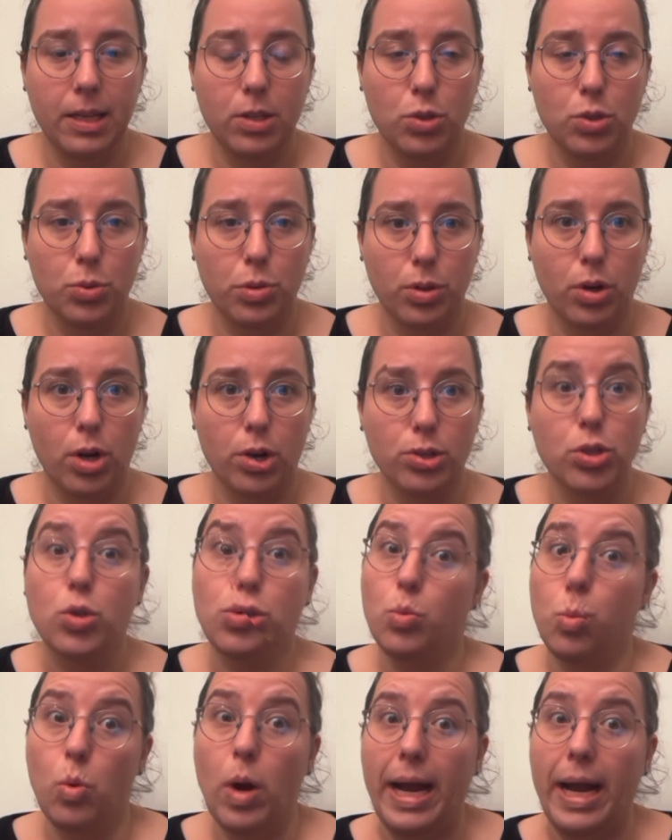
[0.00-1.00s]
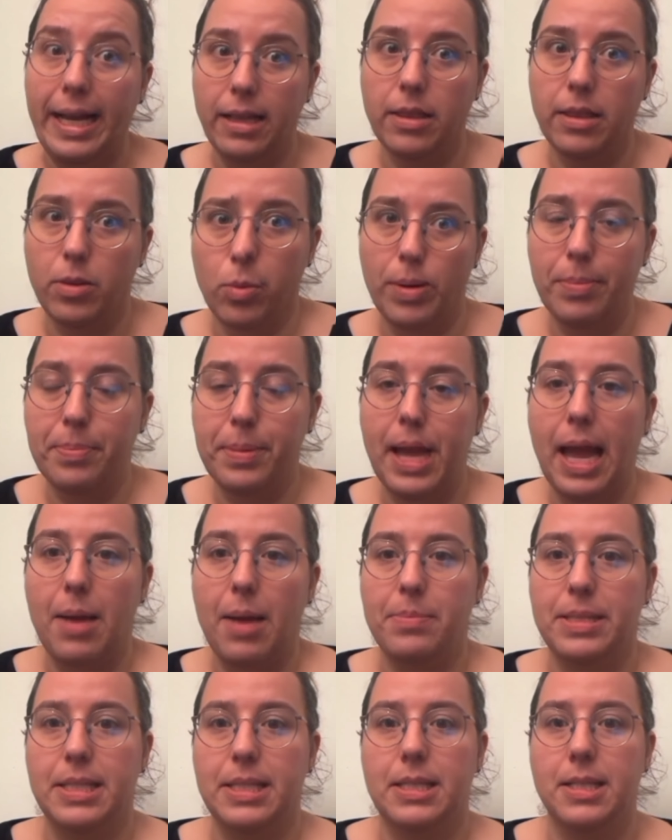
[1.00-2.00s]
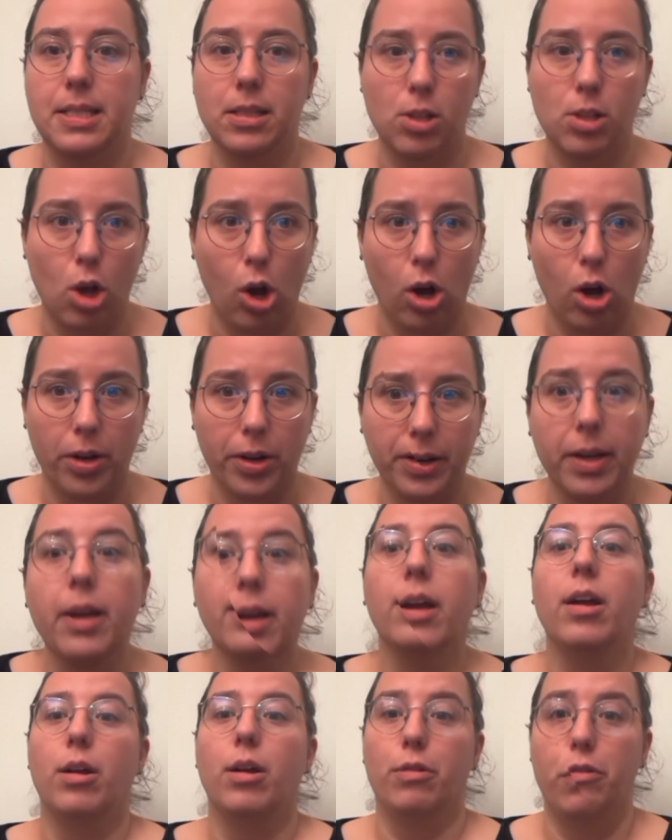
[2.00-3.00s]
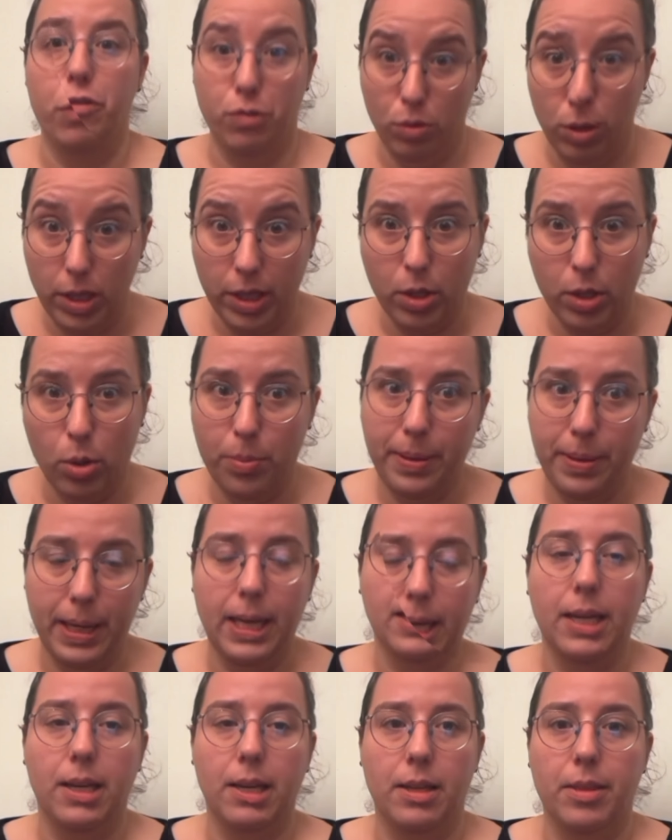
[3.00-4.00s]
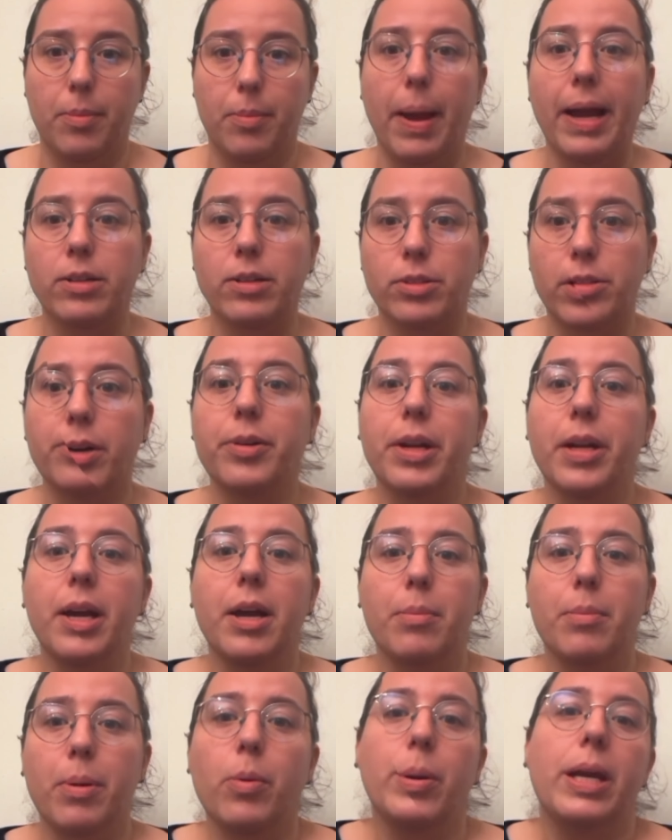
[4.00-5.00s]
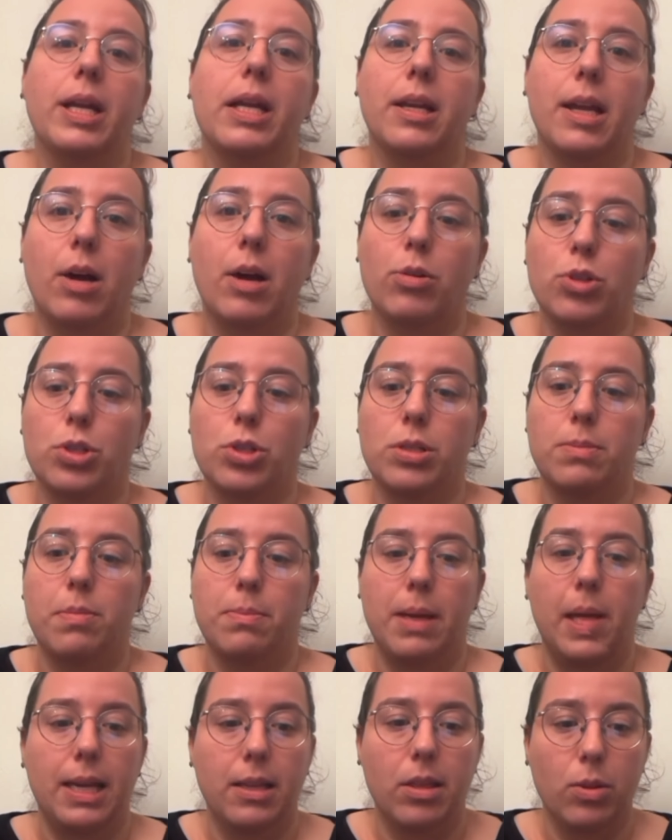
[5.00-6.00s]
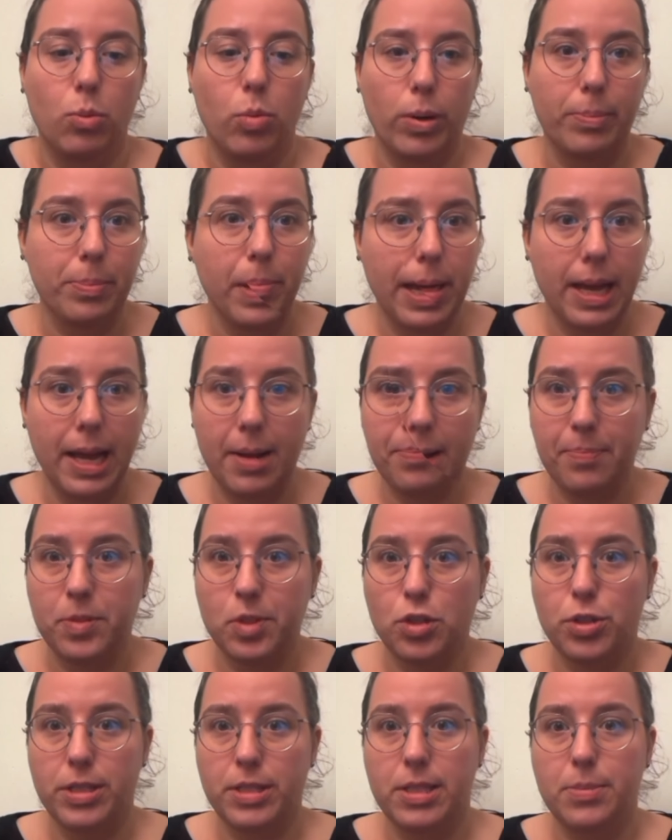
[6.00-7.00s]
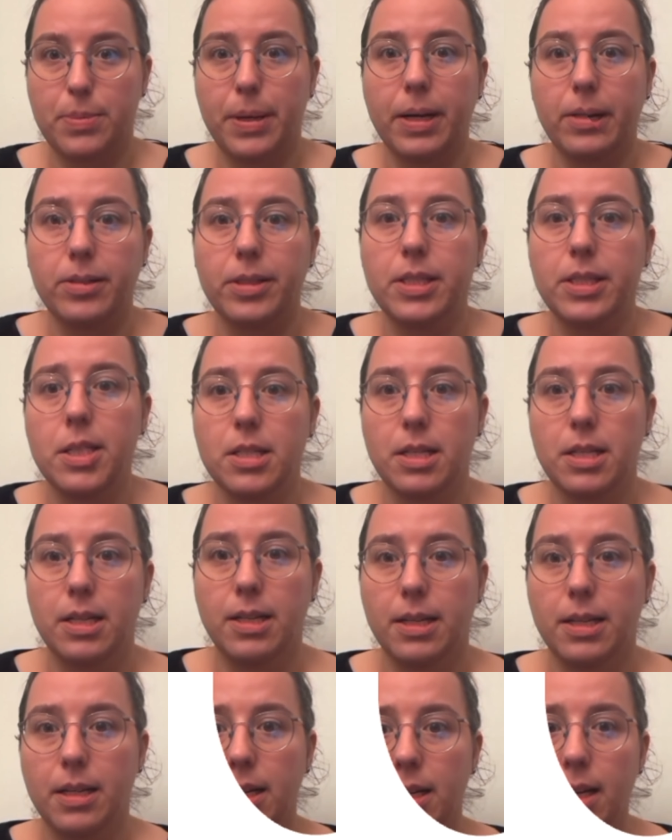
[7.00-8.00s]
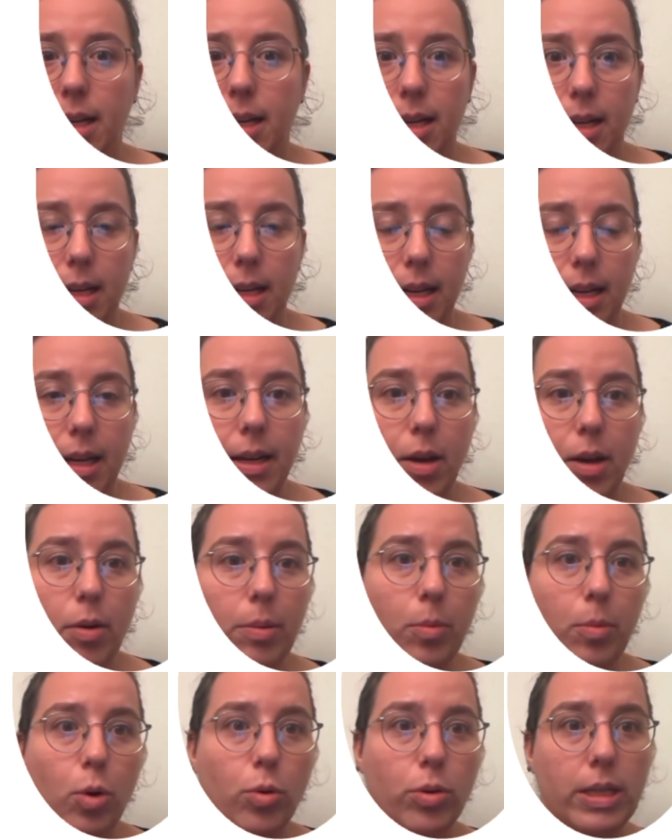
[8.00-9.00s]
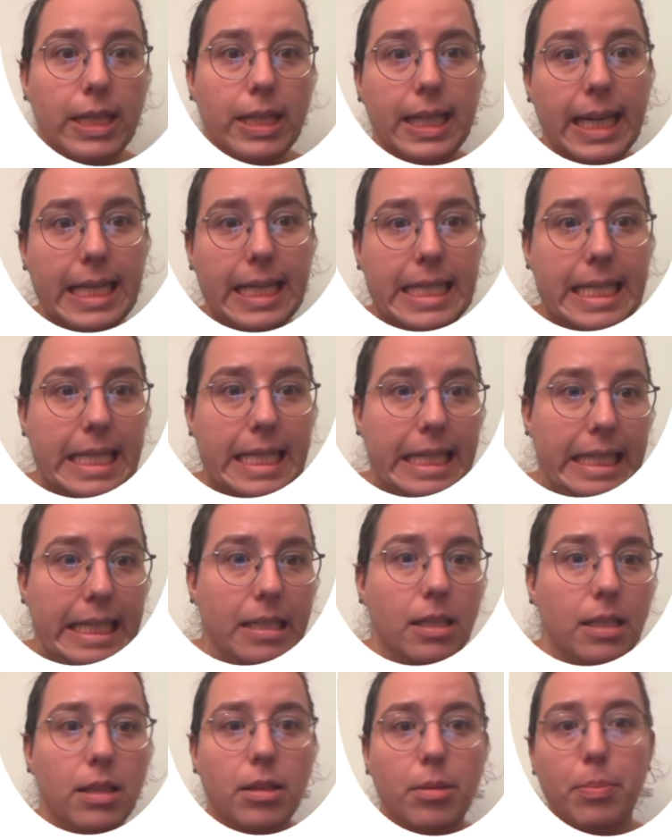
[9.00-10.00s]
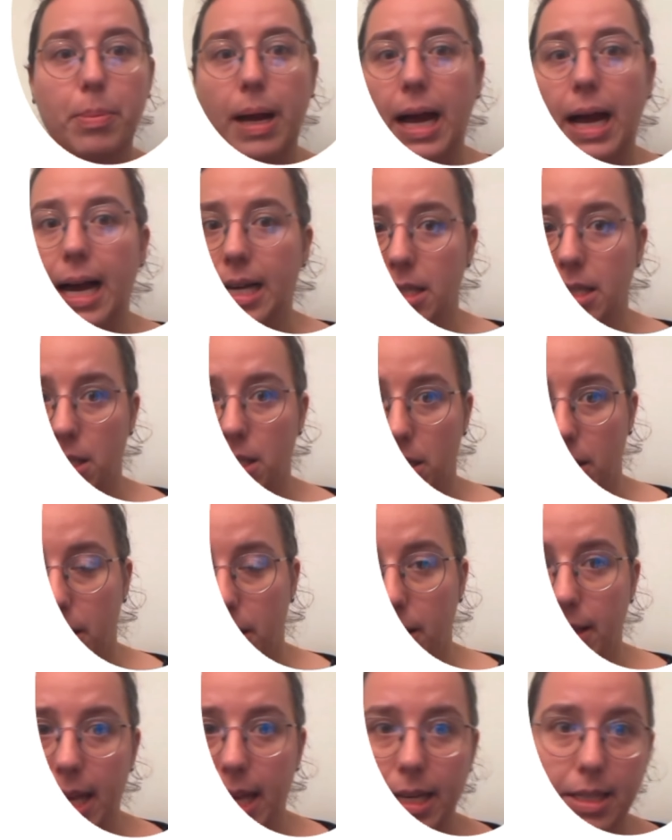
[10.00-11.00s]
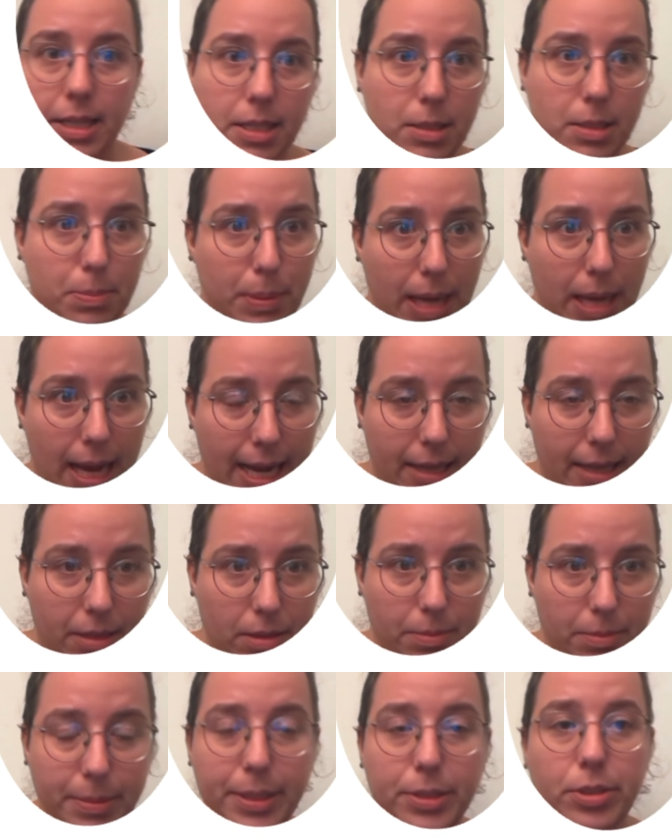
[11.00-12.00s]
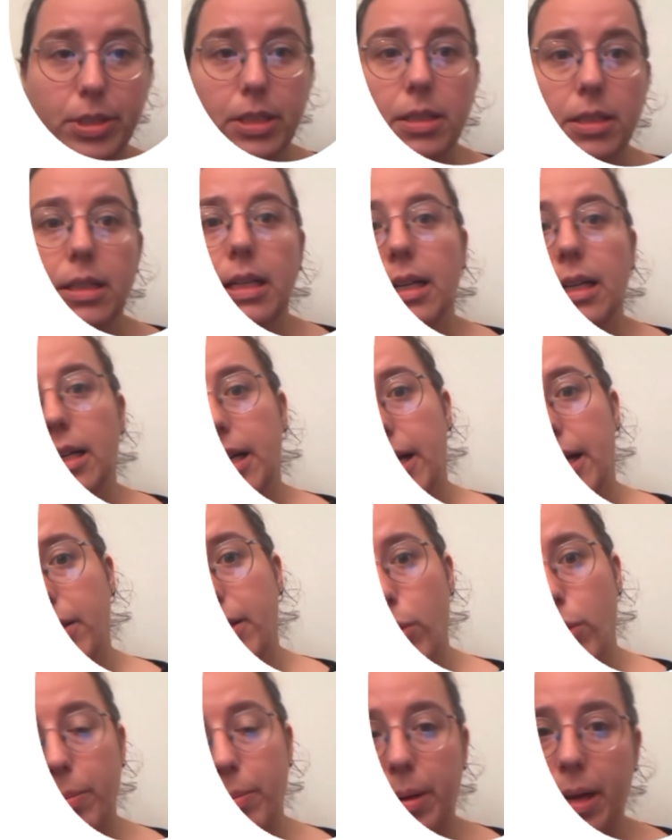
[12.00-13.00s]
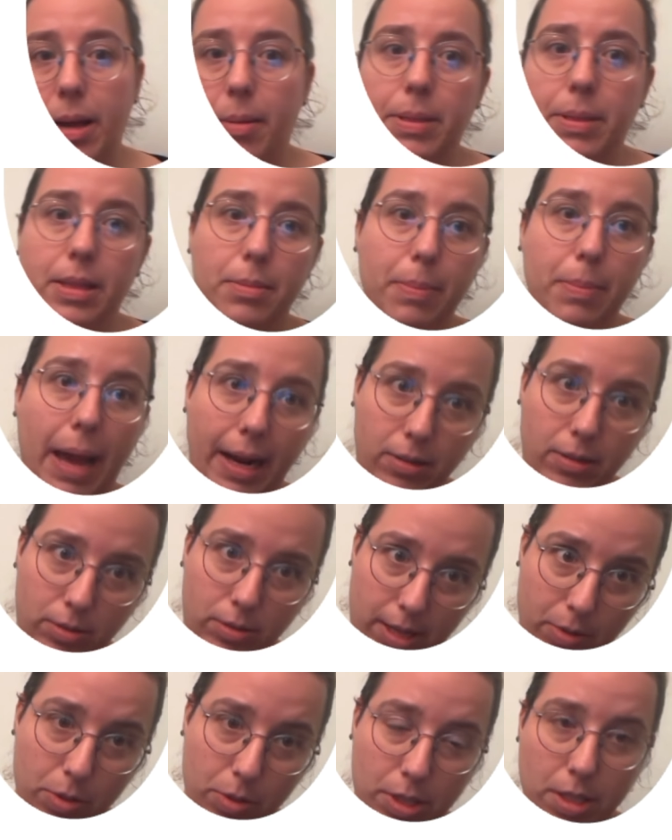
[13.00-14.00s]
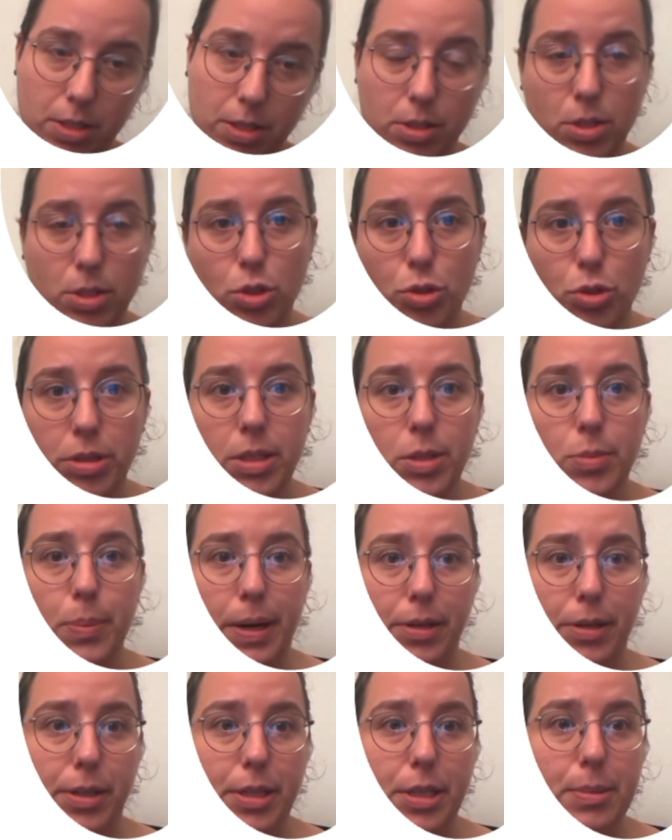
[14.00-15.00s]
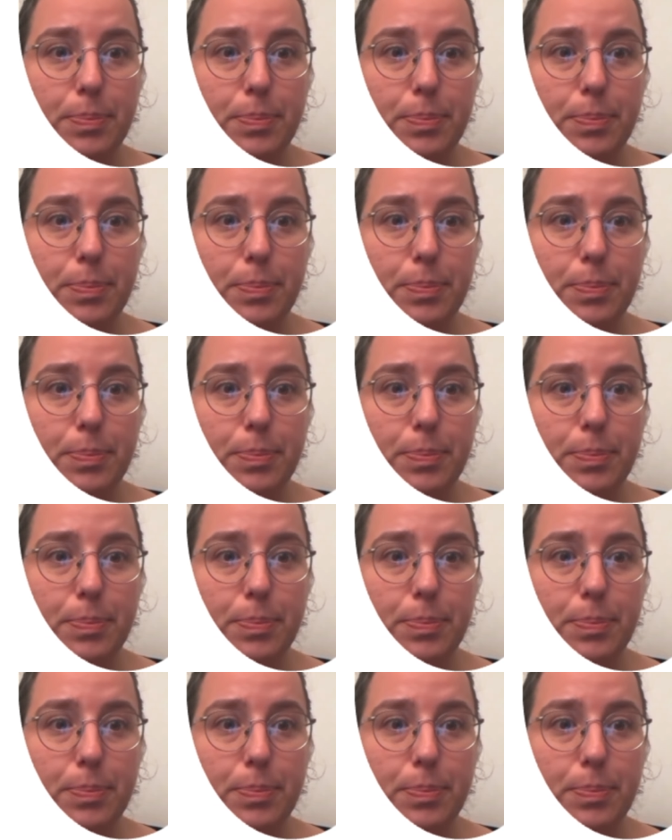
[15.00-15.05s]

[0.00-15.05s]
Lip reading: costume while the webcam is still on, fully opaque in the background. But we can now just make the webcam transparent. And now I'm only getting the part that is behind the mirror, and the webcam in the background is transparent.